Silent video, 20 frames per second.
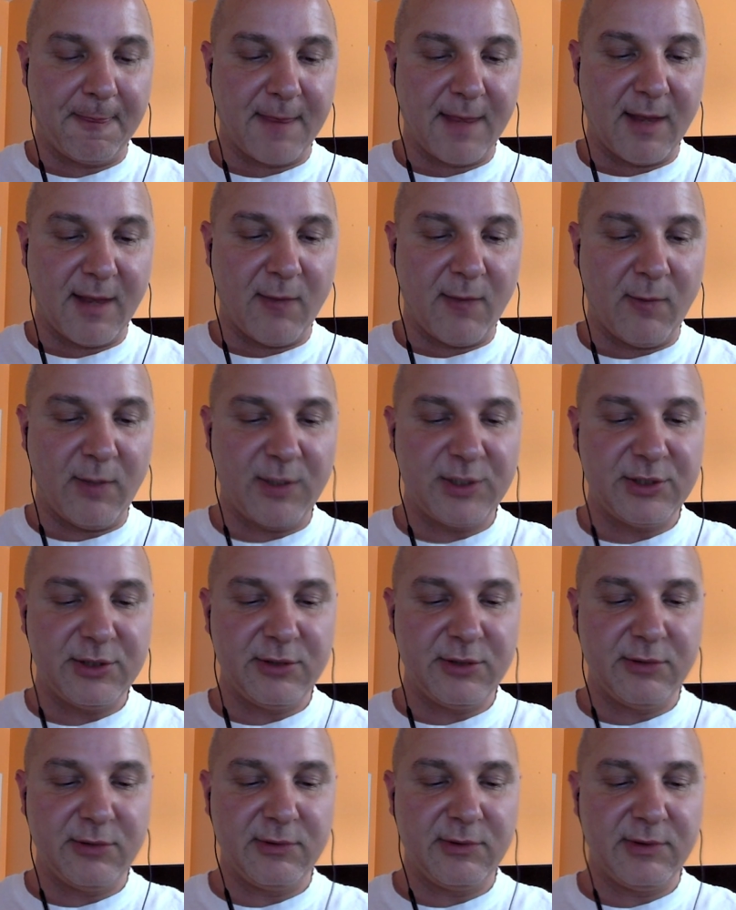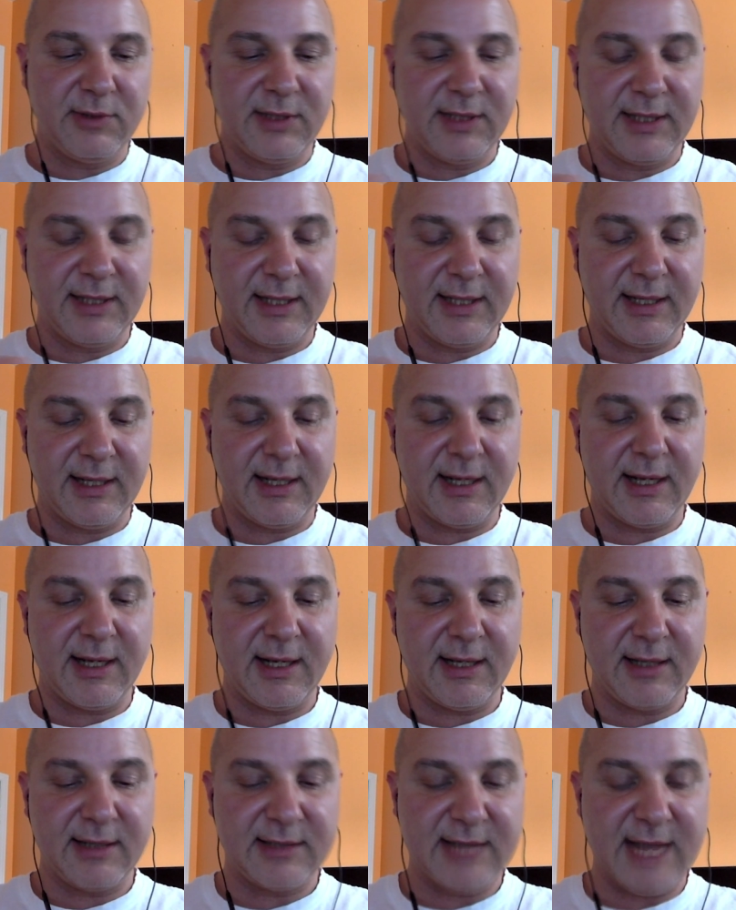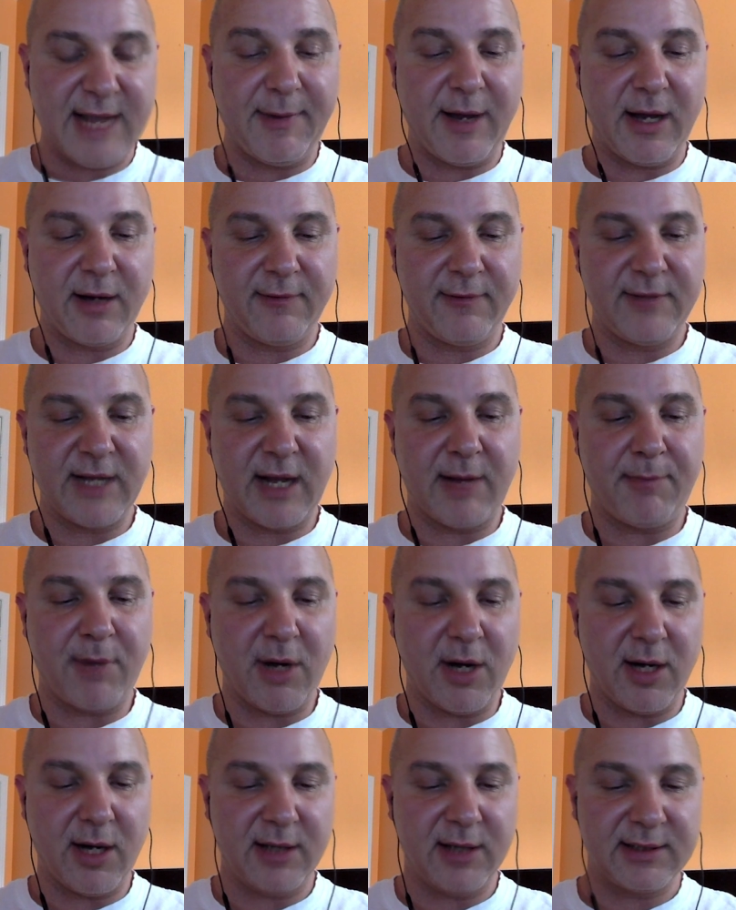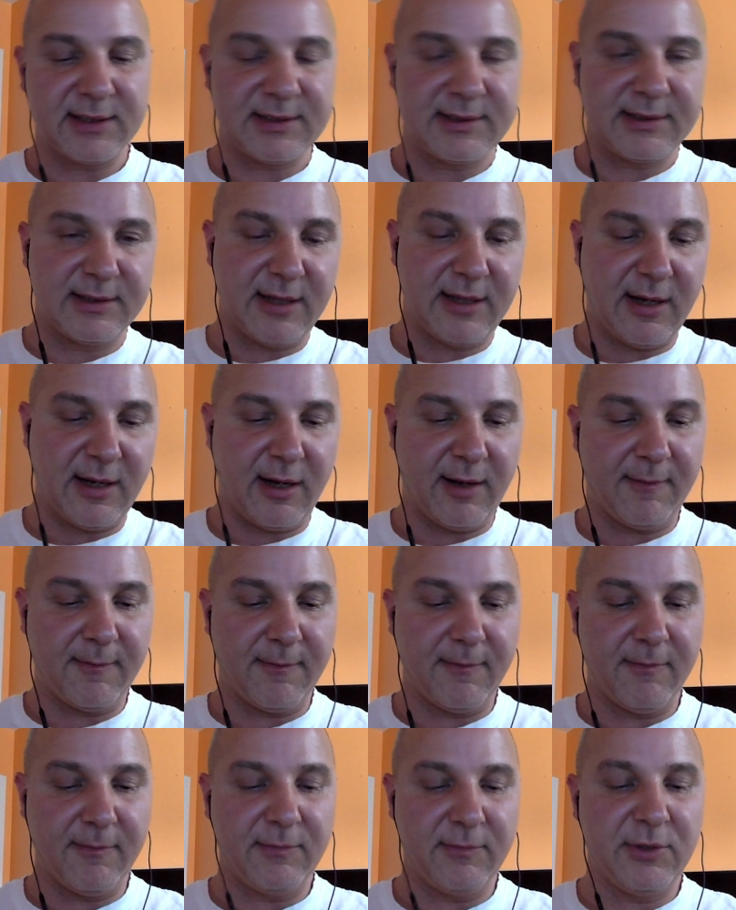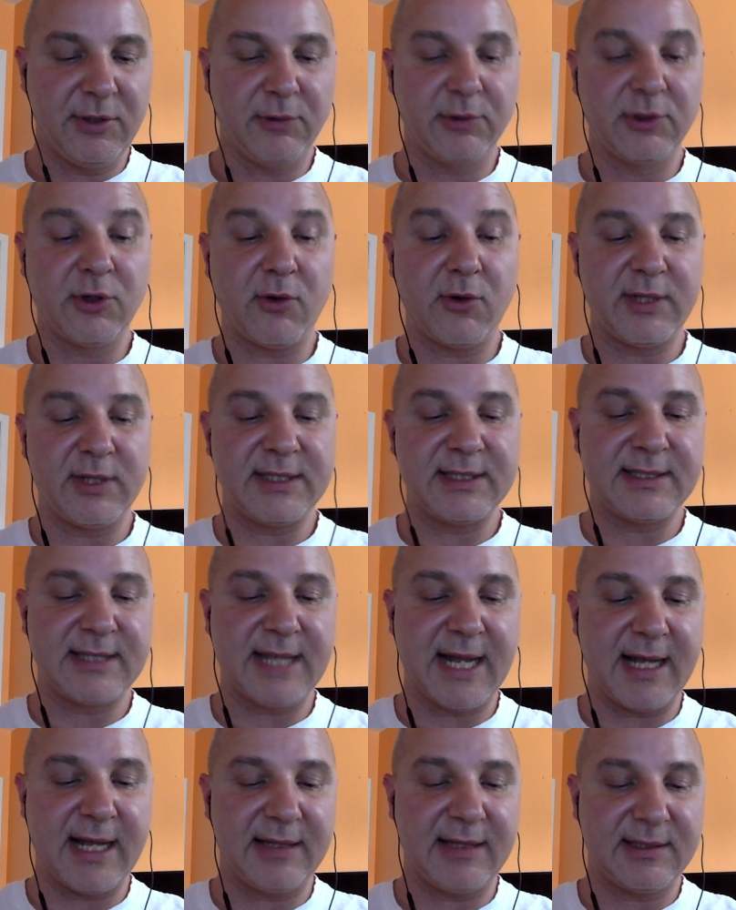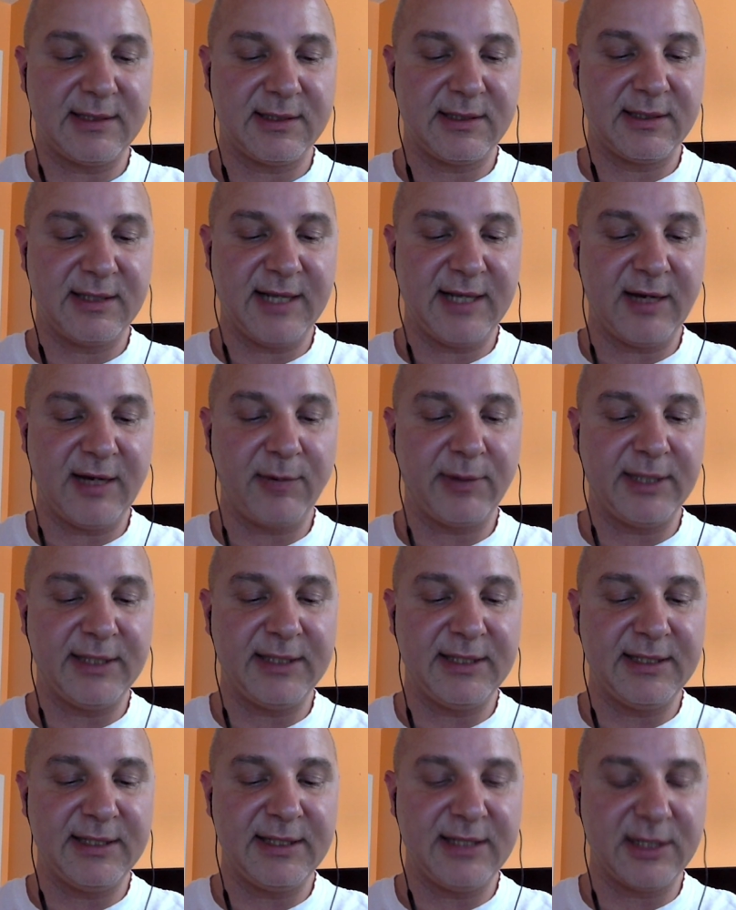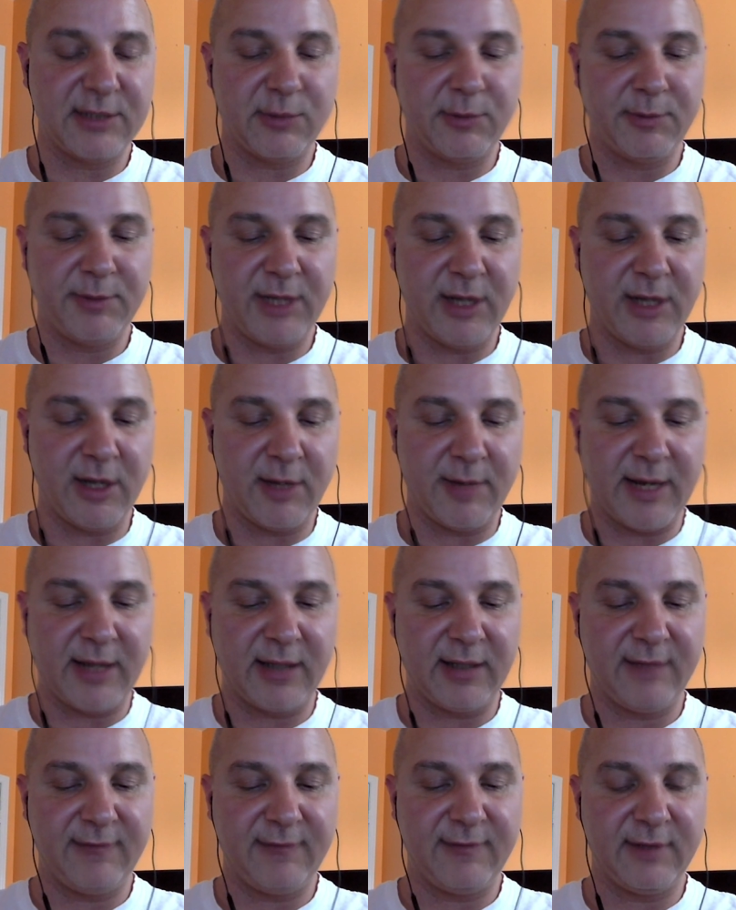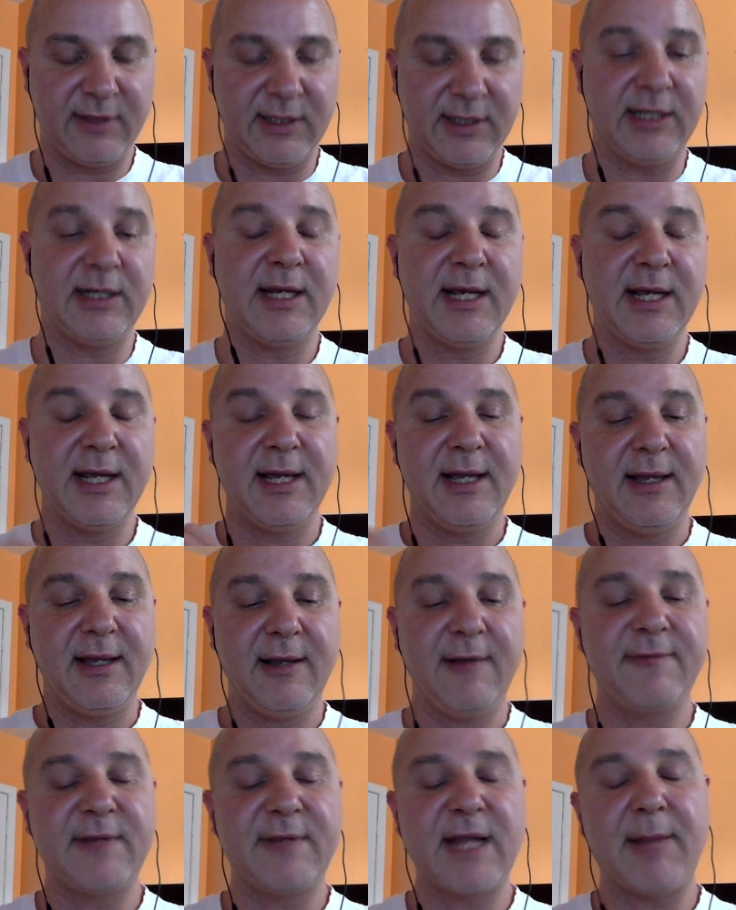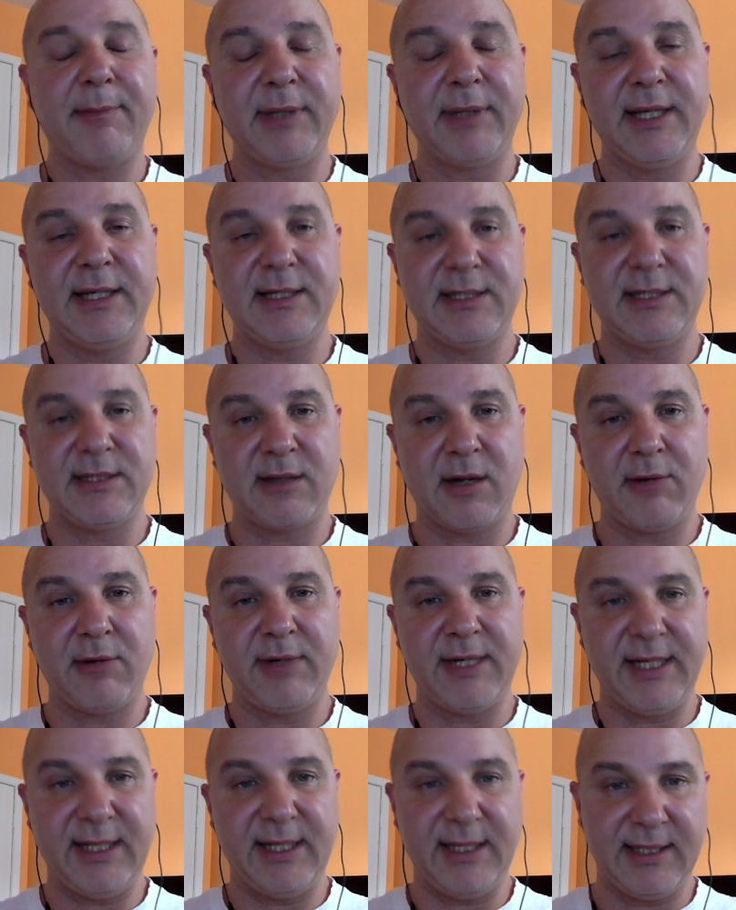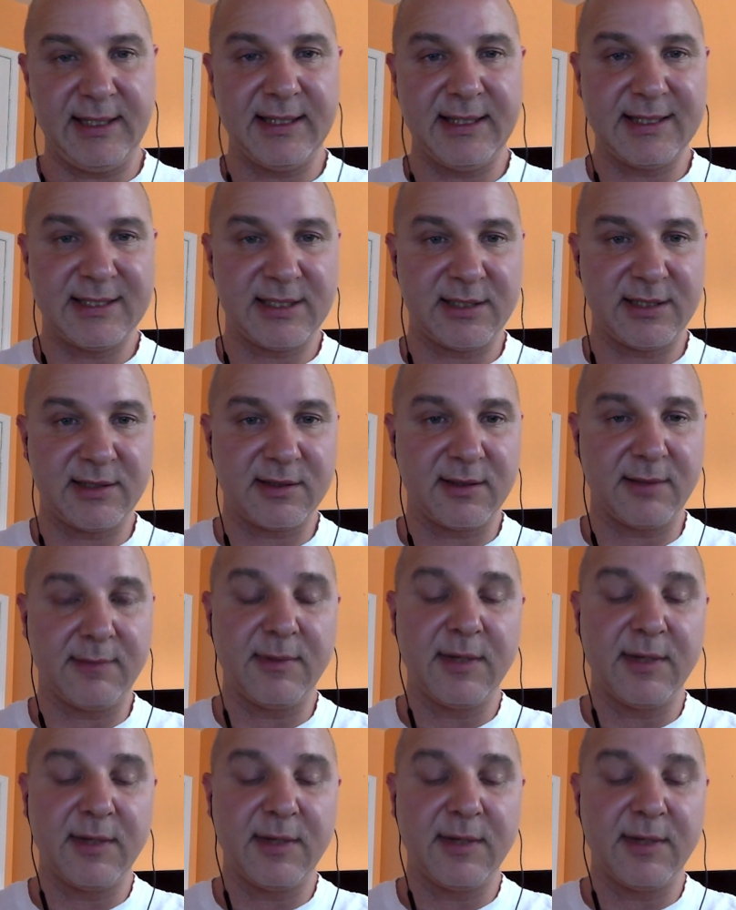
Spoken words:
Once you tab out of that box, you'll notice that the airplane details will be automatically filled in if that plane is already in the system.